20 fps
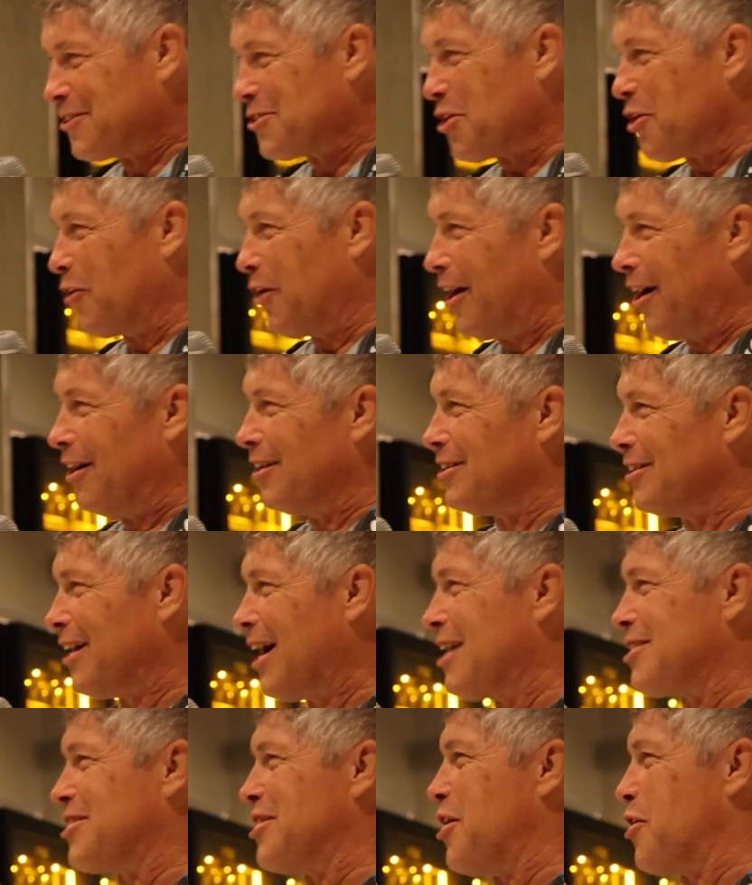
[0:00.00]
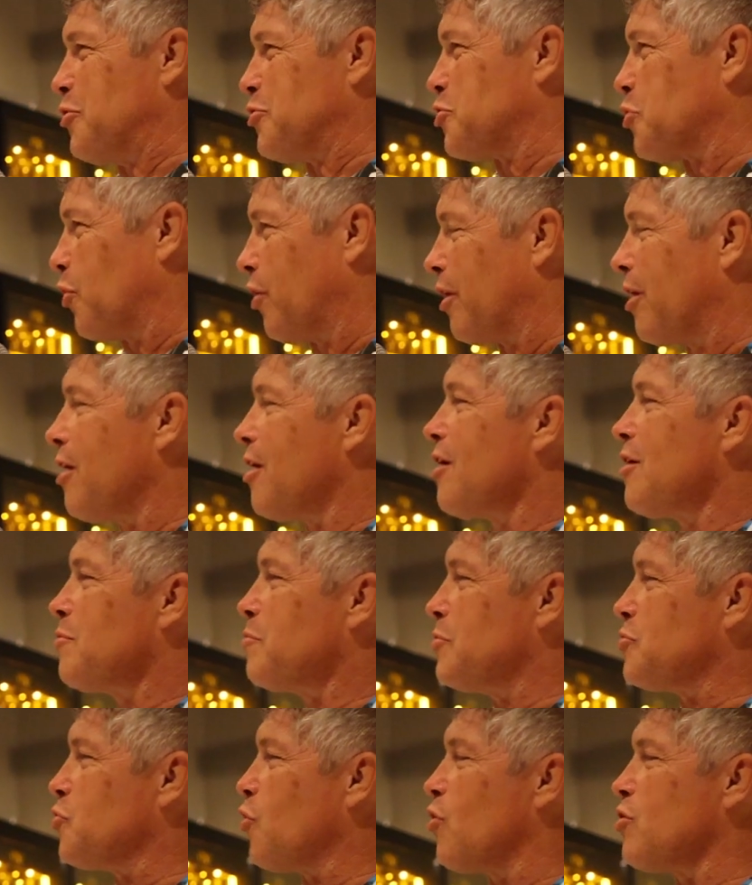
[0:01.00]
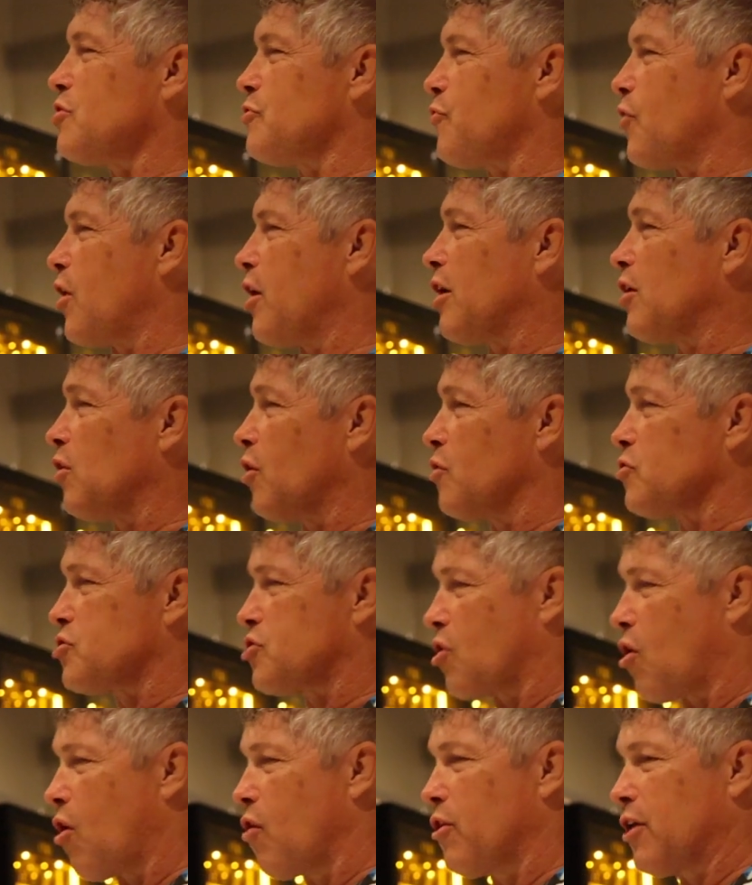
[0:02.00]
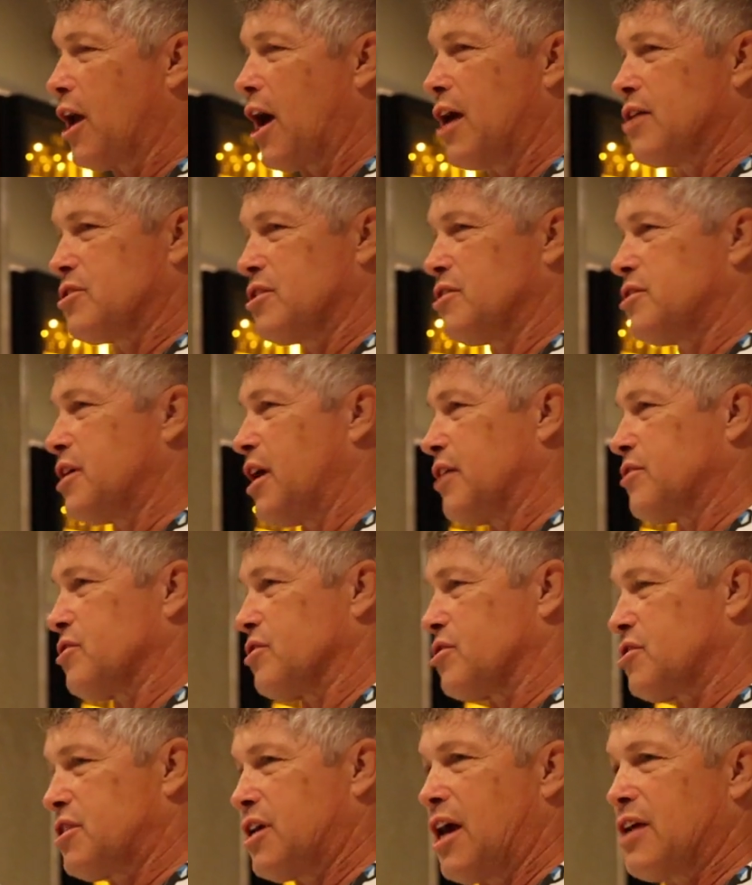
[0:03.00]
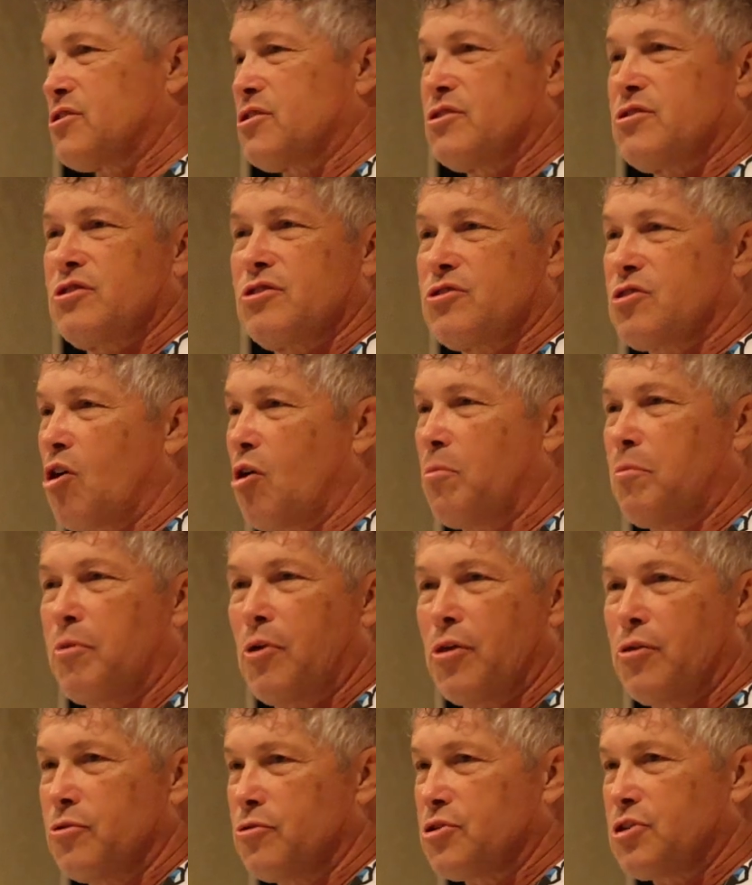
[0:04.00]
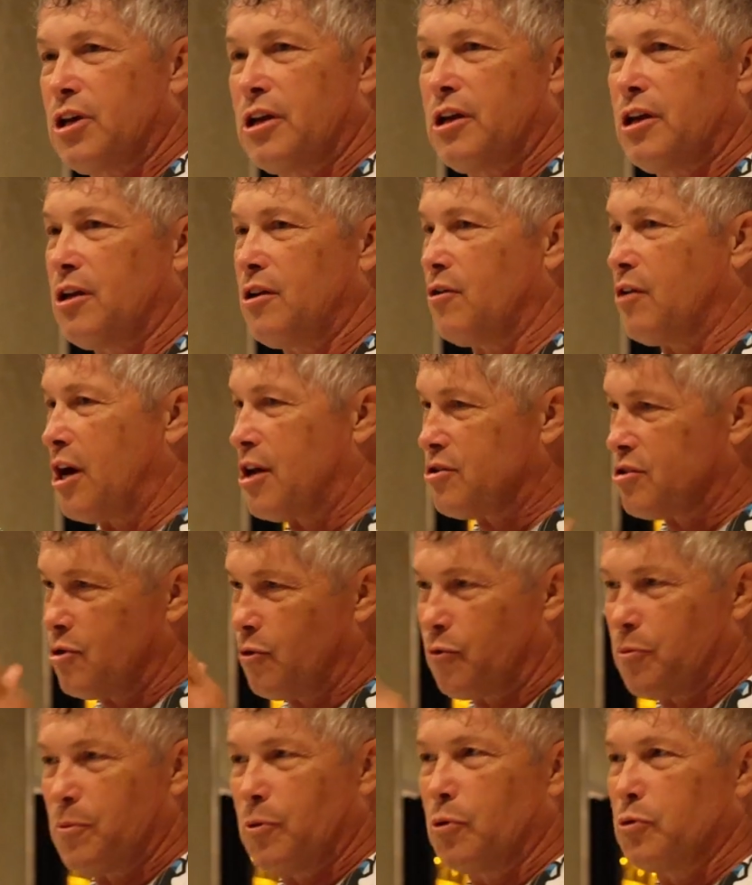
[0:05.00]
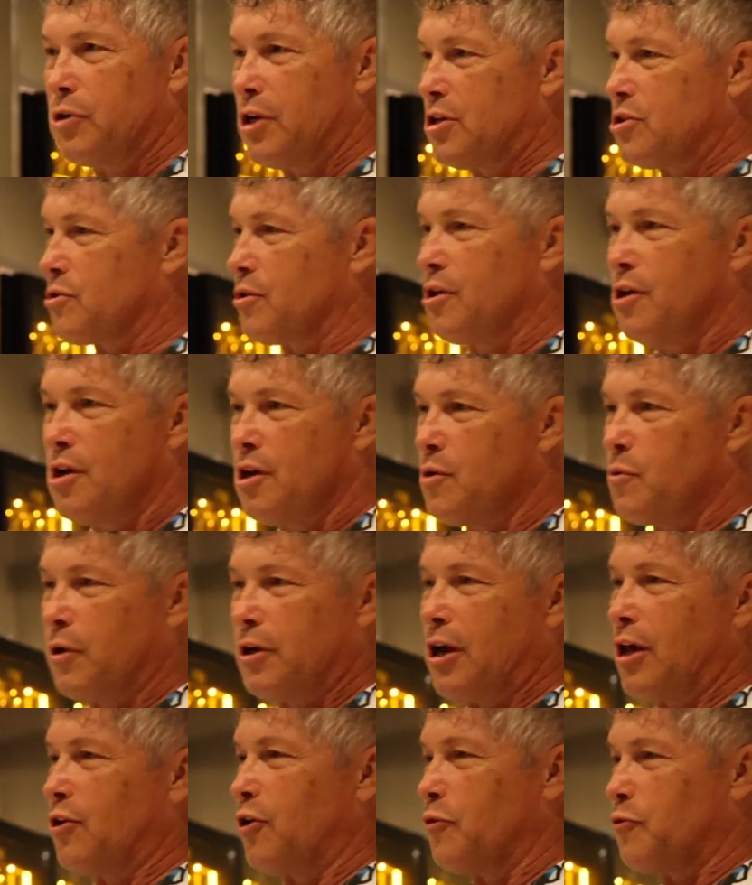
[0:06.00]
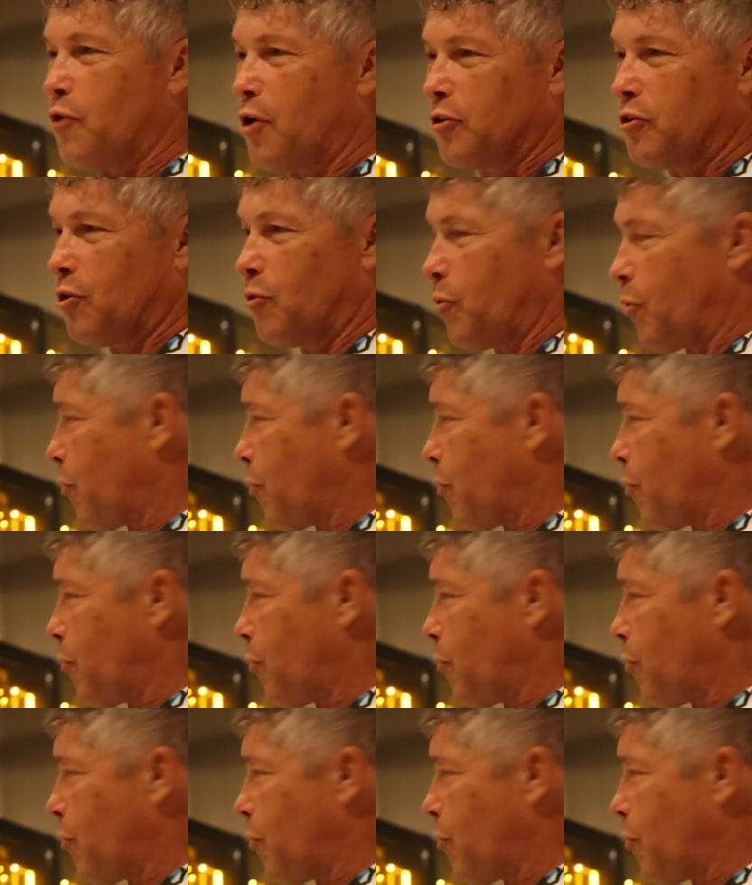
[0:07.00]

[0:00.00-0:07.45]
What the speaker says: So that's another story. But George is very close to all the guys in Texas. Texas is our brother city. You guys know from old days, went down there and fought there.